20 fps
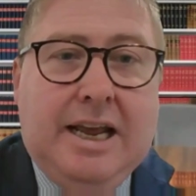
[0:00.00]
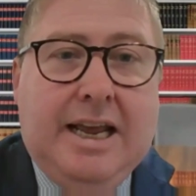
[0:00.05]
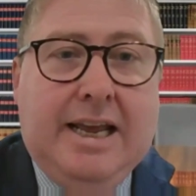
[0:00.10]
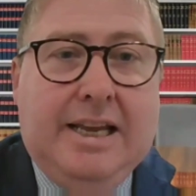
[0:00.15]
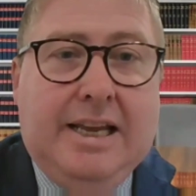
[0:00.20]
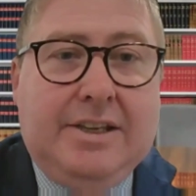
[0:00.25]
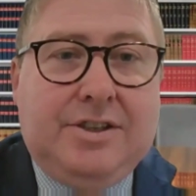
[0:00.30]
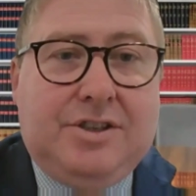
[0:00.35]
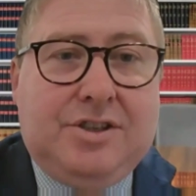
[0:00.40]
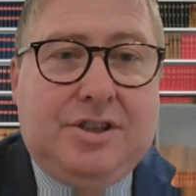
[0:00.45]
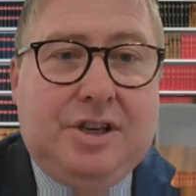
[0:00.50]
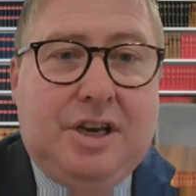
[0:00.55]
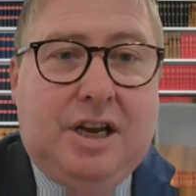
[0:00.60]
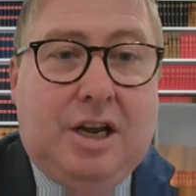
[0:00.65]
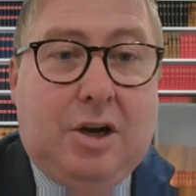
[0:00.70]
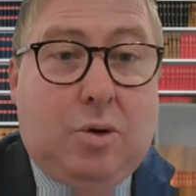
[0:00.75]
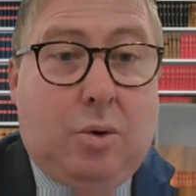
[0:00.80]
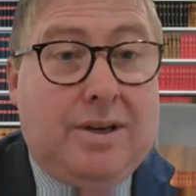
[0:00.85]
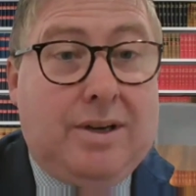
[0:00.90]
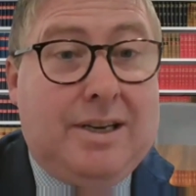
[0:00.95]
It's
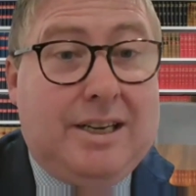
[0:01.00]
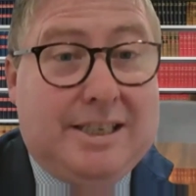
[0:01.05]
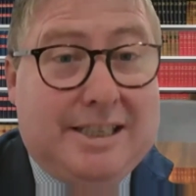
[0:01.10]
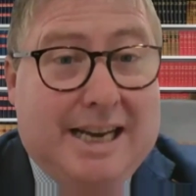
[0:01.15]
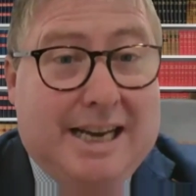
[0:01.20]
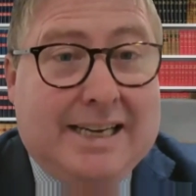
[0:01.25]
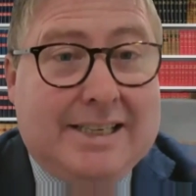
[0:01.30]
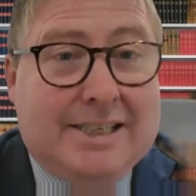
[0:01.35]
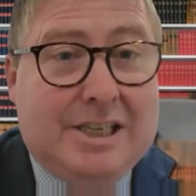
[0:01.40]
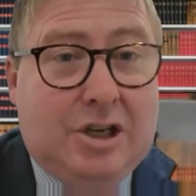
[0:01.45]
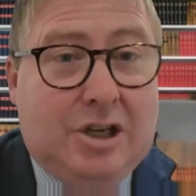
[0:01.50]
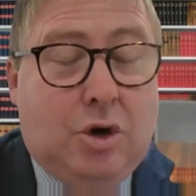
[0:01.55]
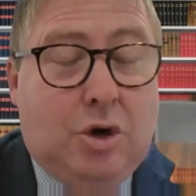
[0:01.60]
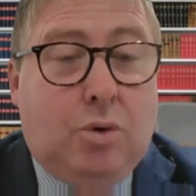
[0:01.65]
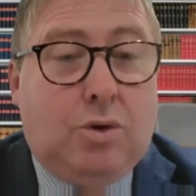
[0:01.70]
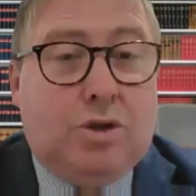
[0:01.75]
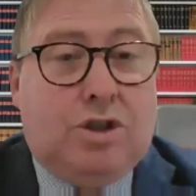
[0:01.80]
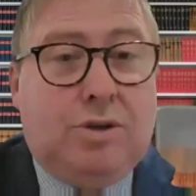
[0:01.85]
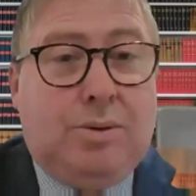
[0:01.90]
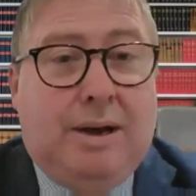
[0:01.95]
quite an exacting
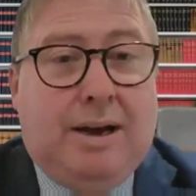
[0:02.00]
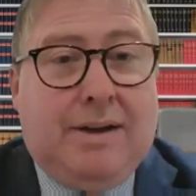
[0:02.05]
course.